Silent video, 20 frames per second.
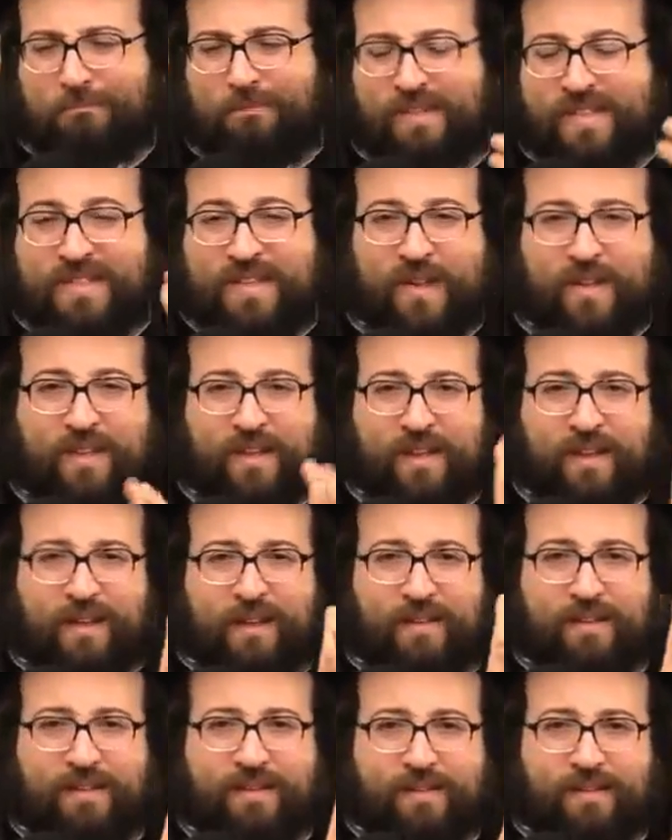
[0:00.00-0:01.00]
it's nothing.
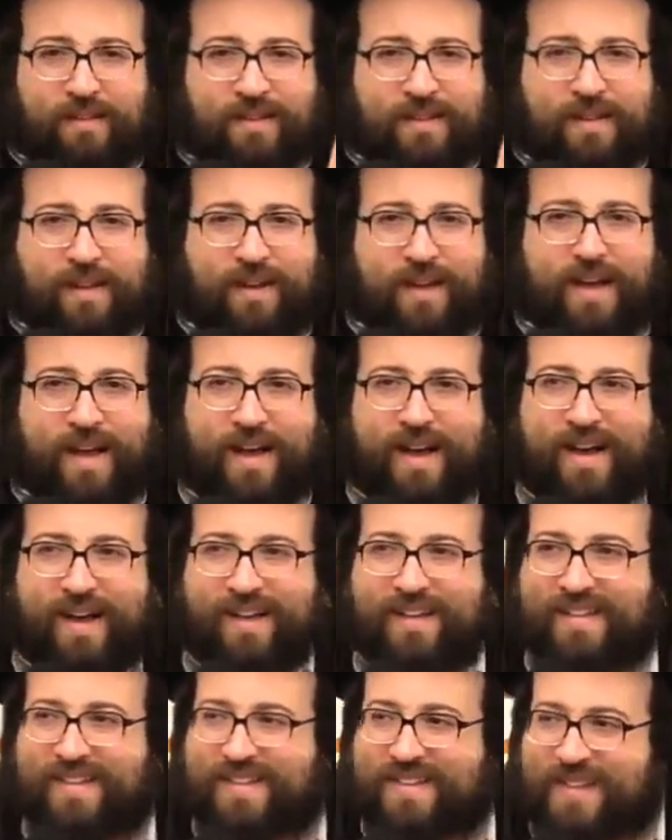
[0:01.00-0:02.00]

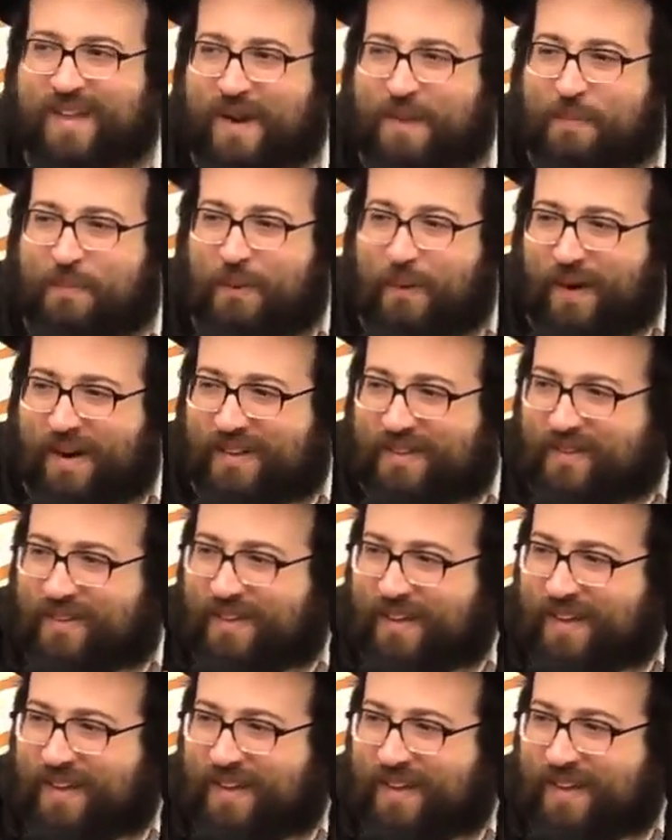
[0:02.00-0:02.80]
It's not a point.